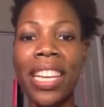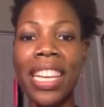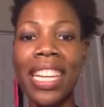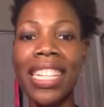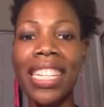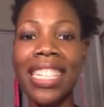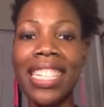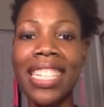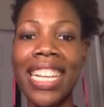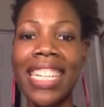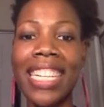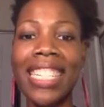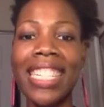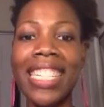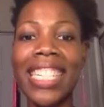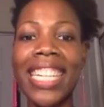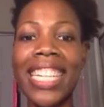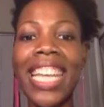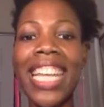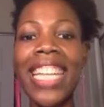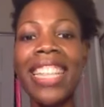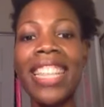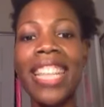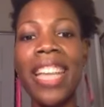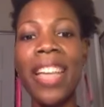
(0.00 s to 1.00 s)
It says,
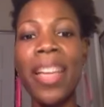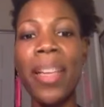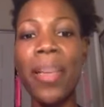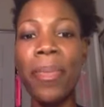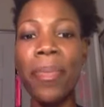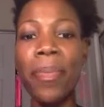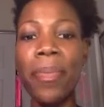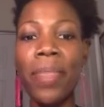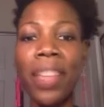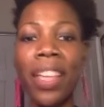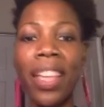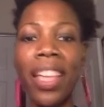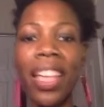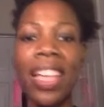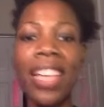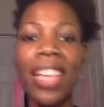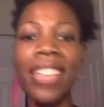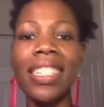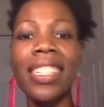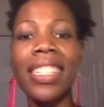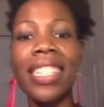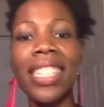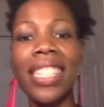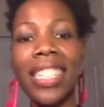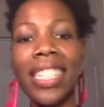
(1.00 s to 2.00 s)
seek them.
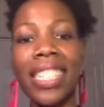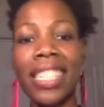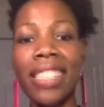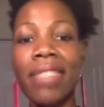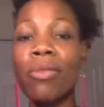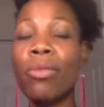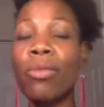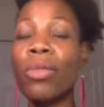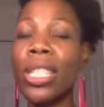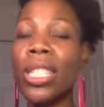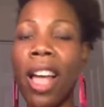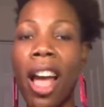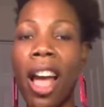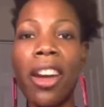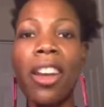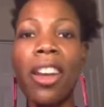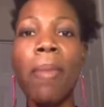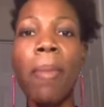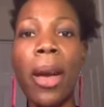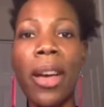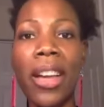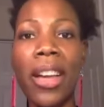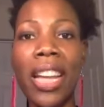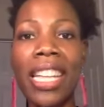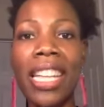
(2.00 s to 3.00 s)
We're talking
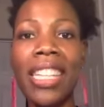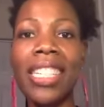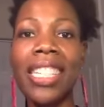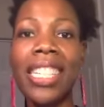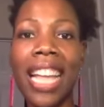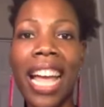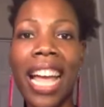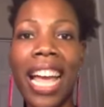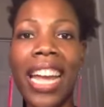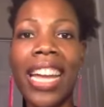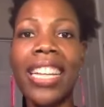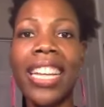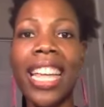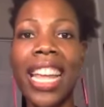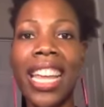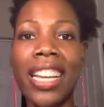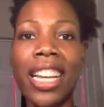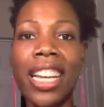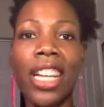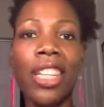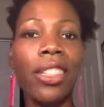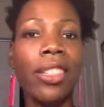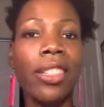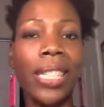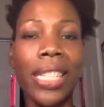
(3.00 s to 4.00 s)
about insight
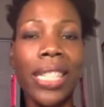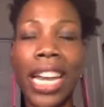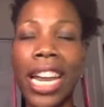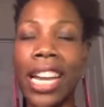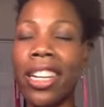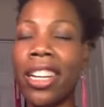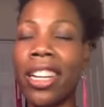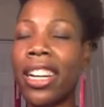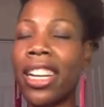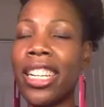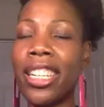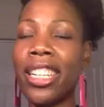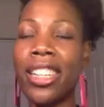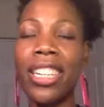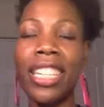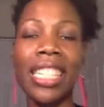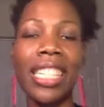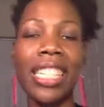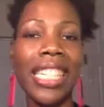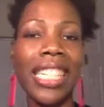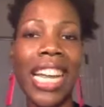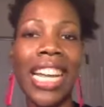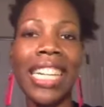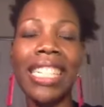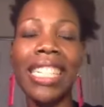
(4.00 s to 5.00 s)
and understanding, or you
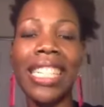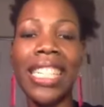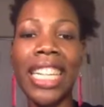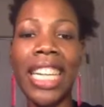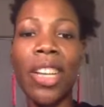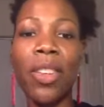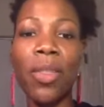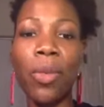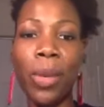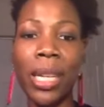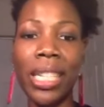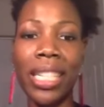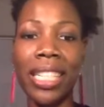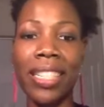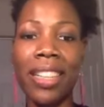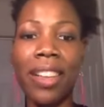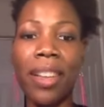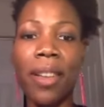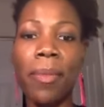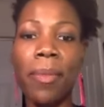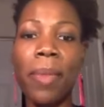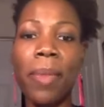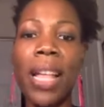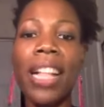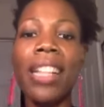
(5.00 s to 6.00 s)
can say seek
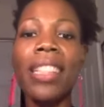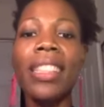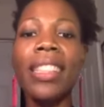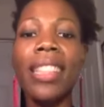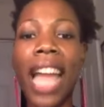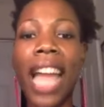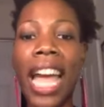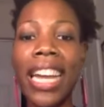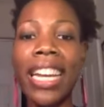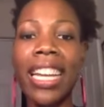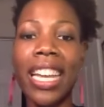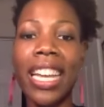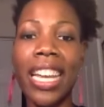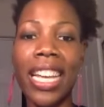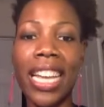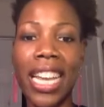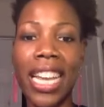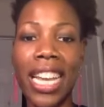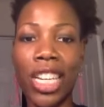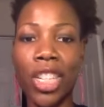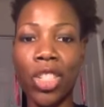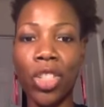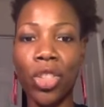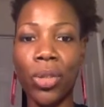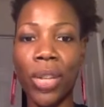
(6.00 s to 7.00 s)
wisdom like a
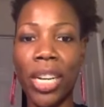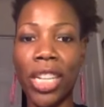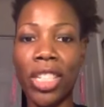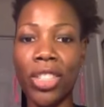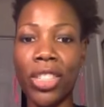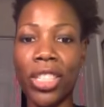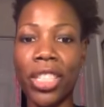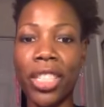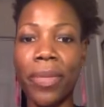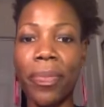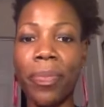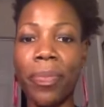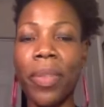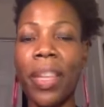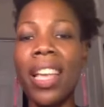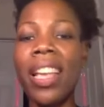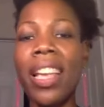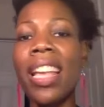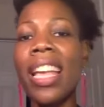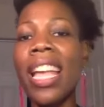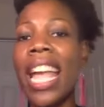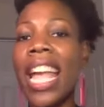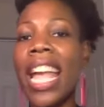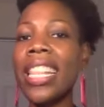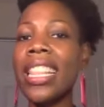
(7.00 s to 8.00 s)
hidden treasure.
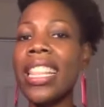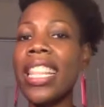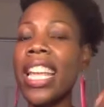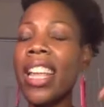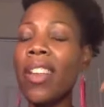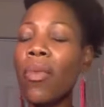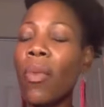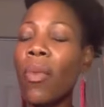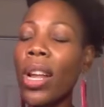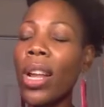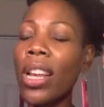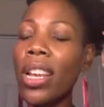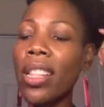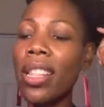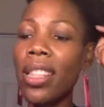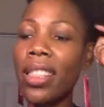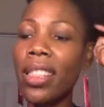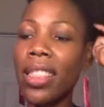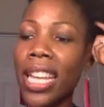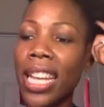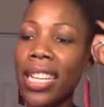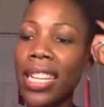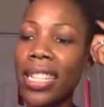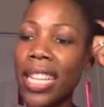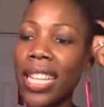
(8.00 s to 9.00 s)
And then one of the
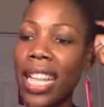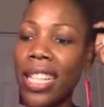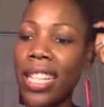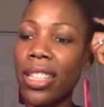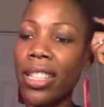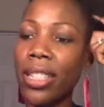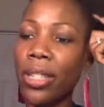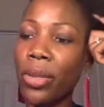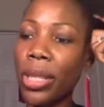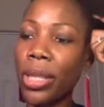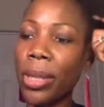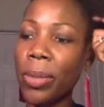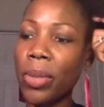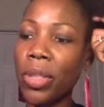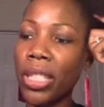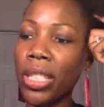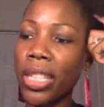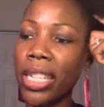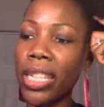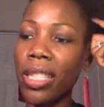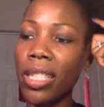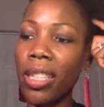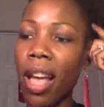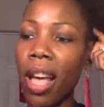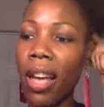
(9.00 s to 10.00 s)
things that the
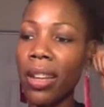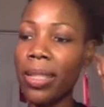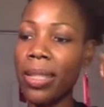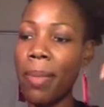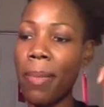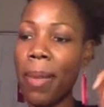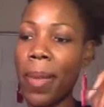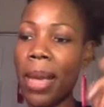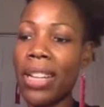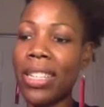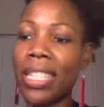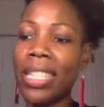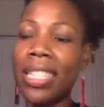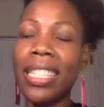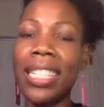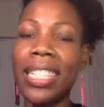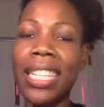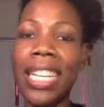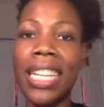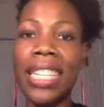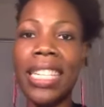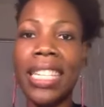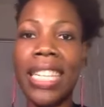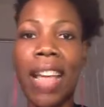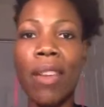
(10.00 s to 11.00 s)
scripture, it talks about, it
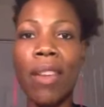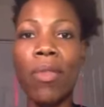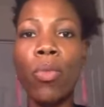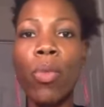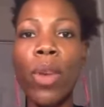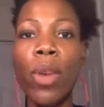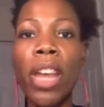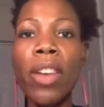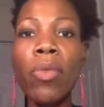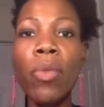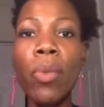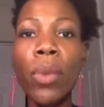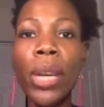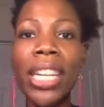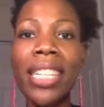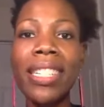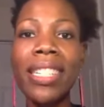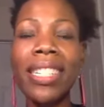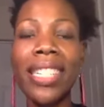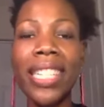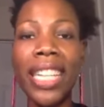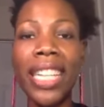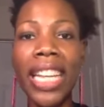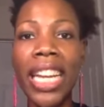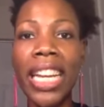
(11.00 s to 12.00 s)
says that when we
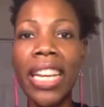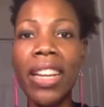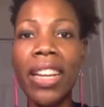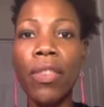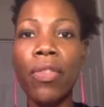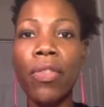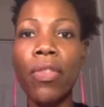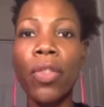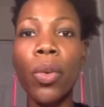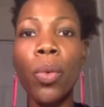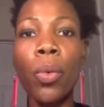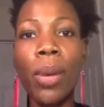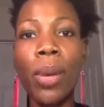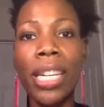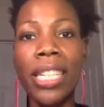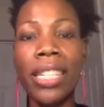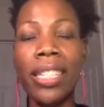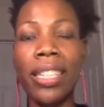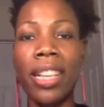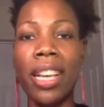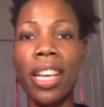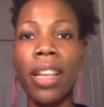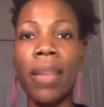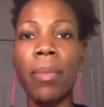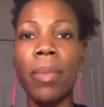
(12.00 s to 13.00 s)
seek for
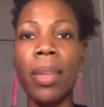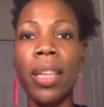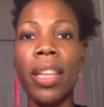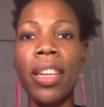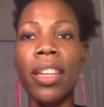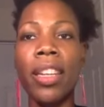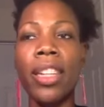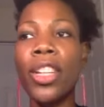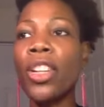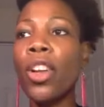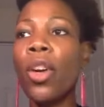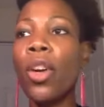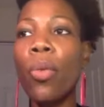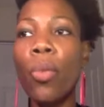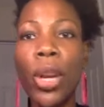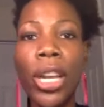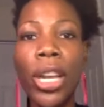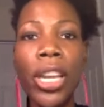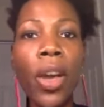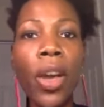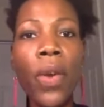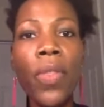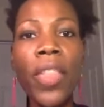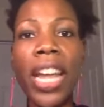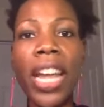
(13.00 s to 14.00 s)
wisdom, you know, we
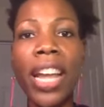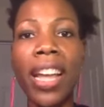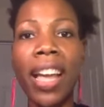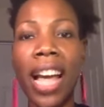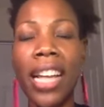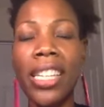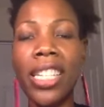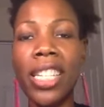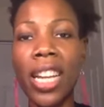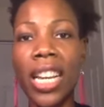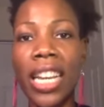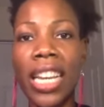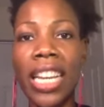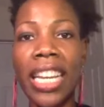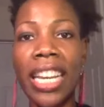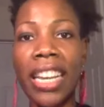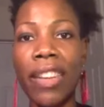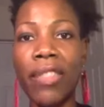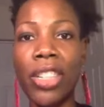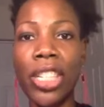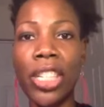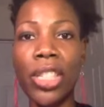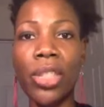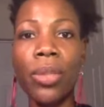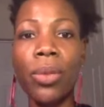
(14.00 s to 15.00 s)
know that God's going to
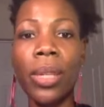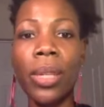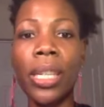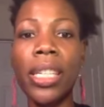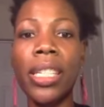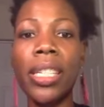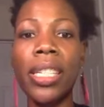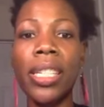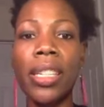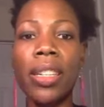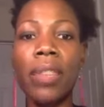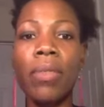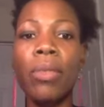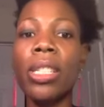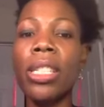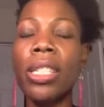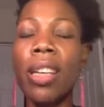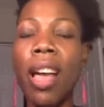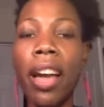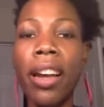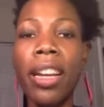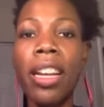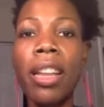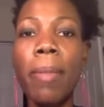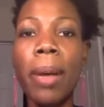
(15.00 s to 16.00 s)
give it to us. We're
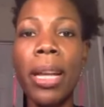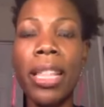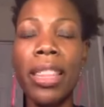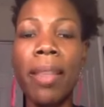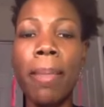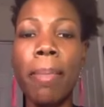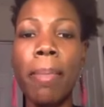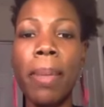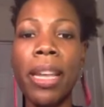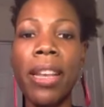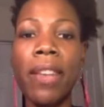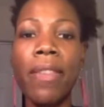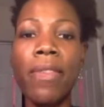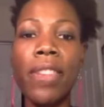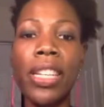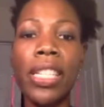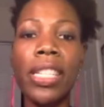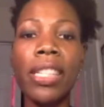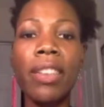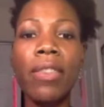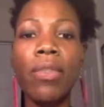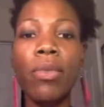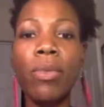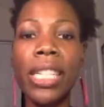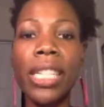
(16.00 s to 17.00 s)
talking about the
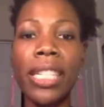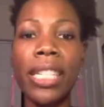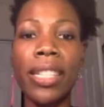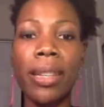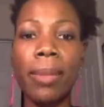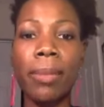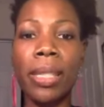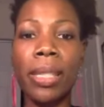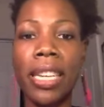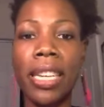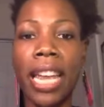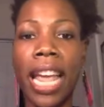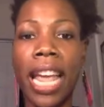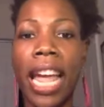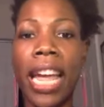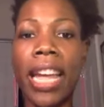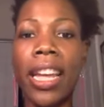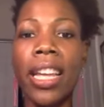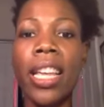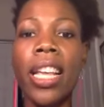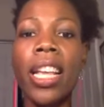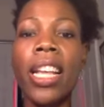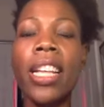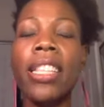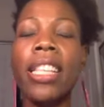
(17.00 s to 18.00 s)
benefits of wisdom
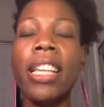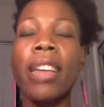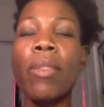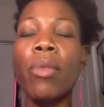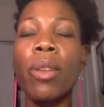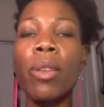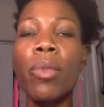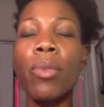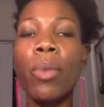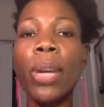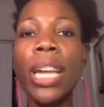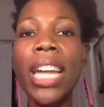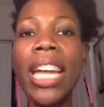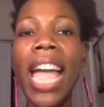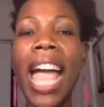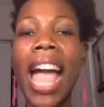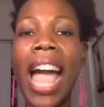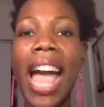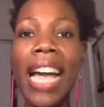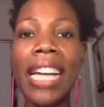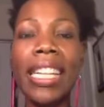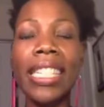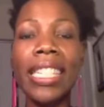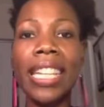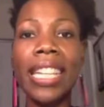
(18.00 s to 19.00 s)
today, that when we
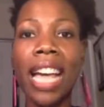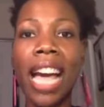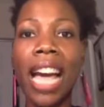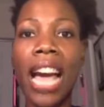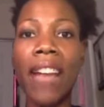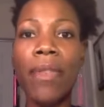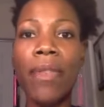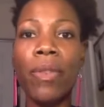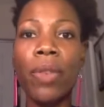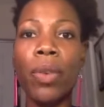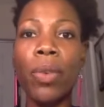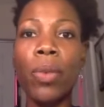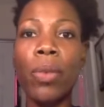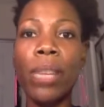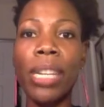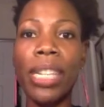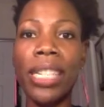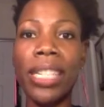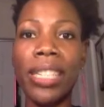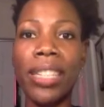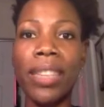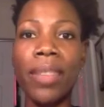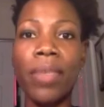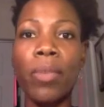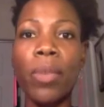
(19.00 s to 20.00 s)
ask God for
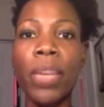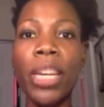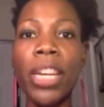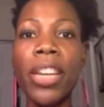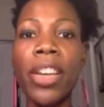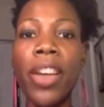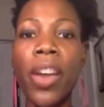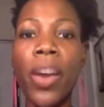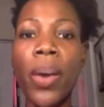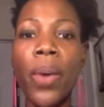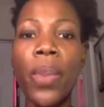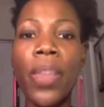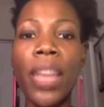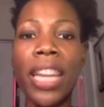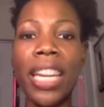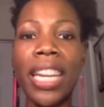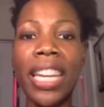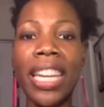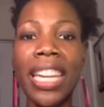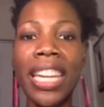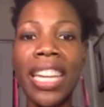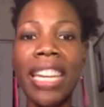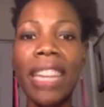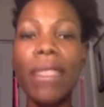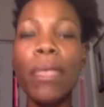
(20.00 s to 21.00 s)
wisdom, we know that
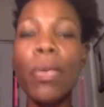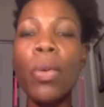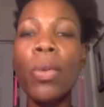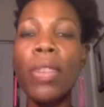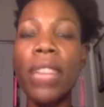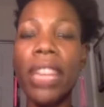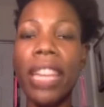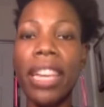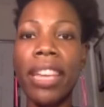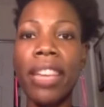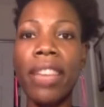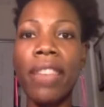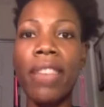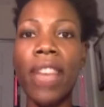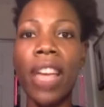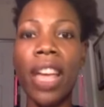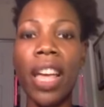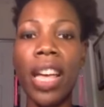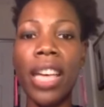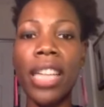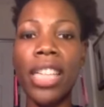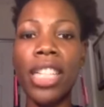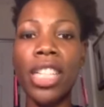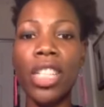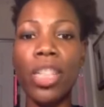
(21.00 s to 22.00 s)
he will give
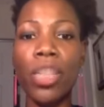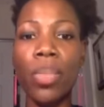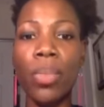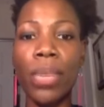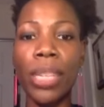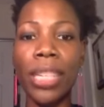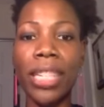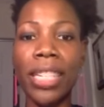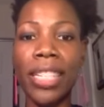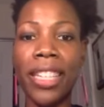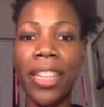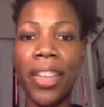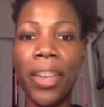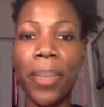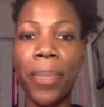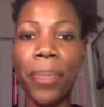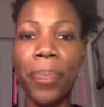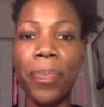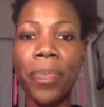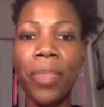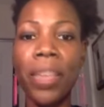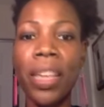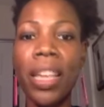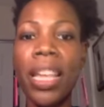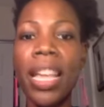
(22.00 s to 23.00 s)
us the wisdom.
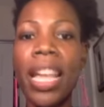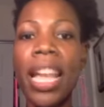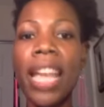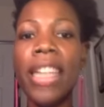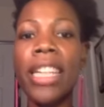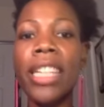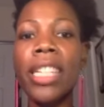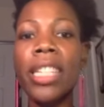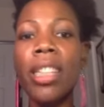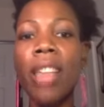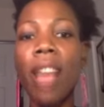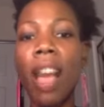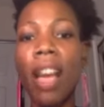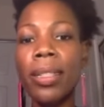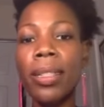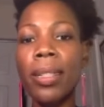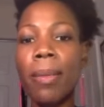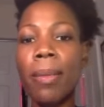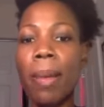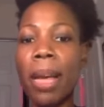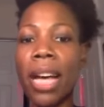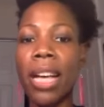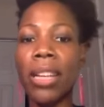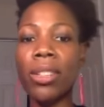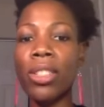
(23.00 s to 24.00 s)
And it talks
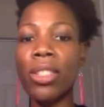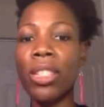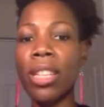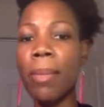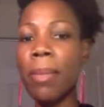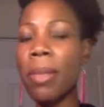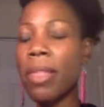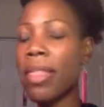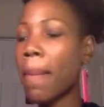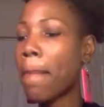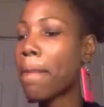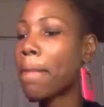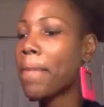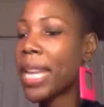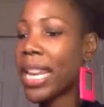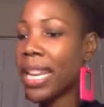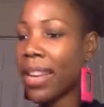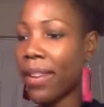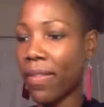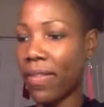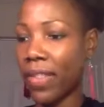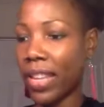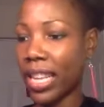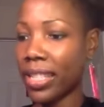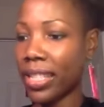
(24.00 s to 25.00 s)
about some of the
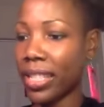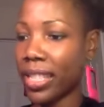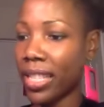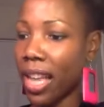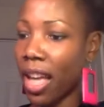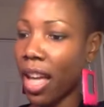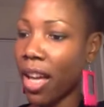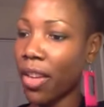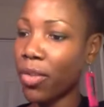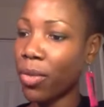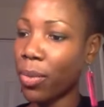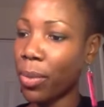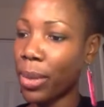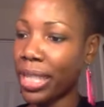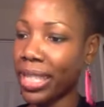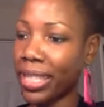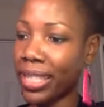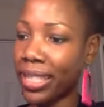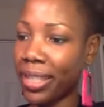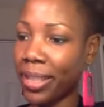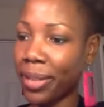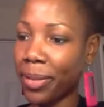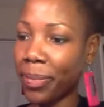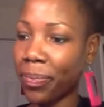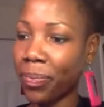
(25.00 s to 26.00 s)
benefits of
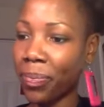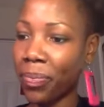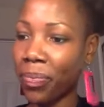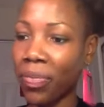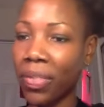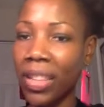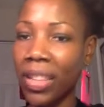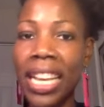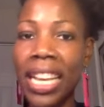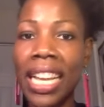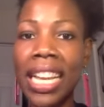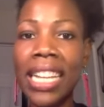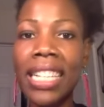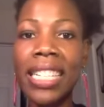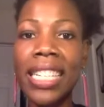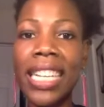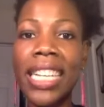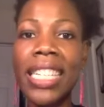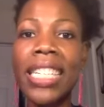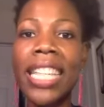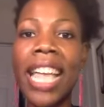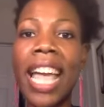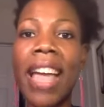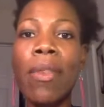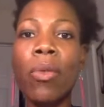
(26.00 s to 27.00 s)
wisdom. It
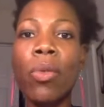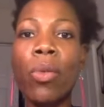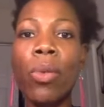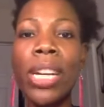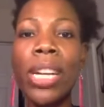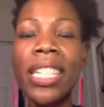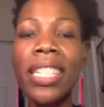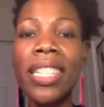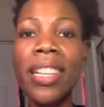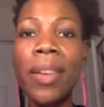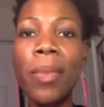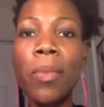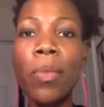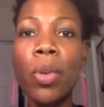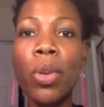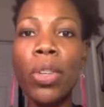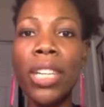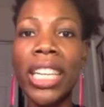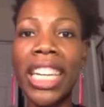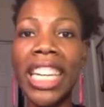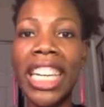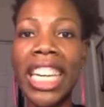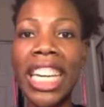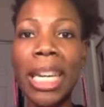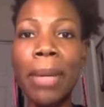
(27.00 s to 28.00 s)
says that wisdom will
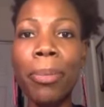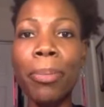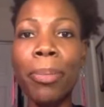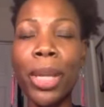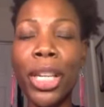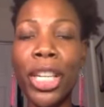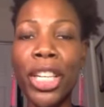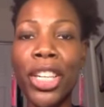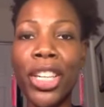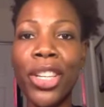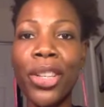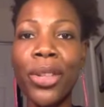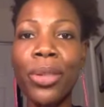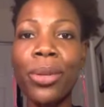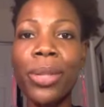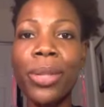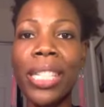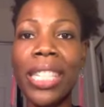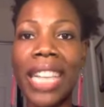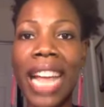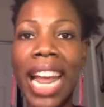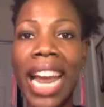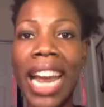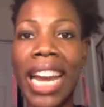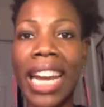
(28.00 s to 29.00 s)
keep you
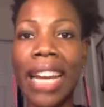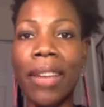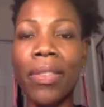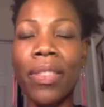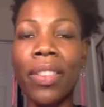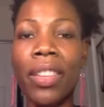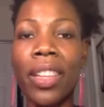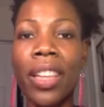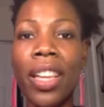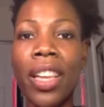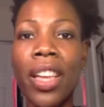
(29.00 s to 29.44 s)
safe.